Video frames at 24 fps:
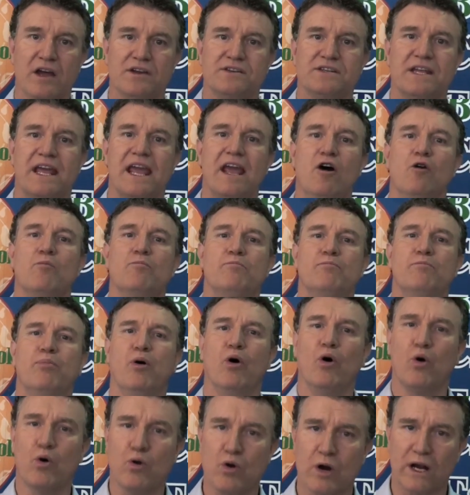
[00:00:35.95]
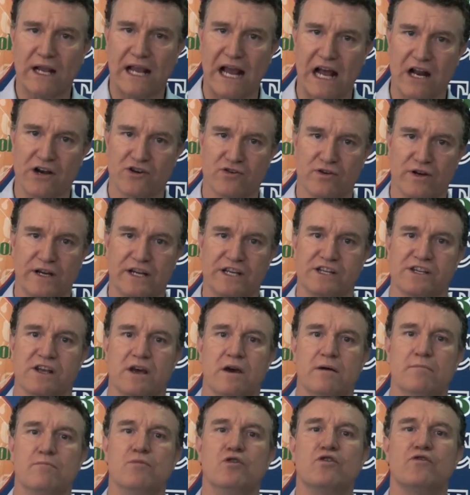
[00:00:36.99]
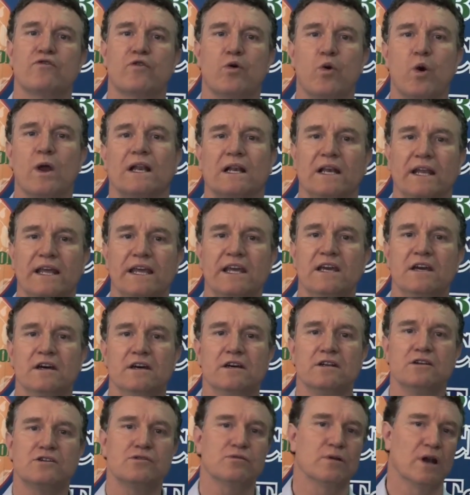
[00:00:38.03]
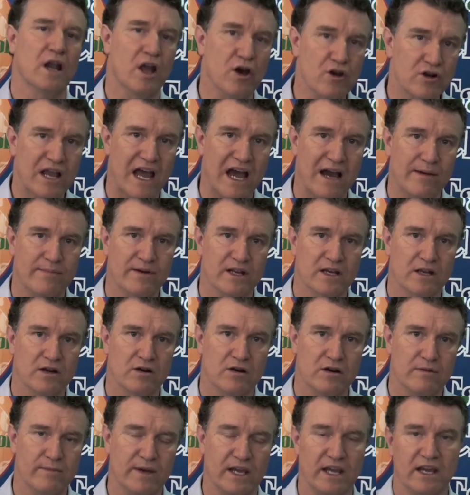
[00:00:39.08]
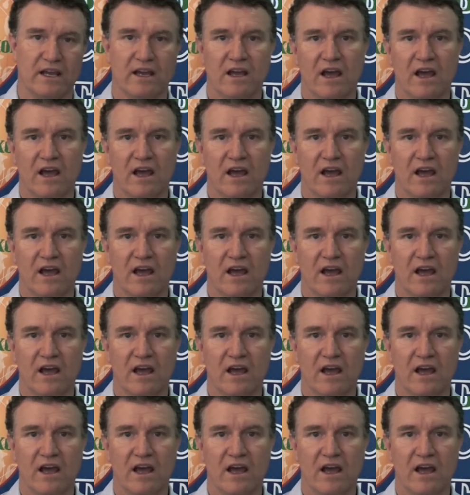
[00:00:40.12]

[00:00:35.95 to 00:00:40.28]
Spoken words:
to help poorer countries move quickly to a low carbon economy.